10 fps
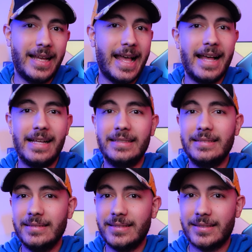
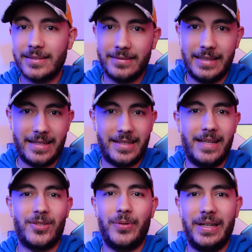and let's
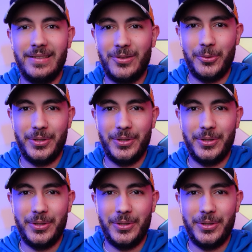get straight into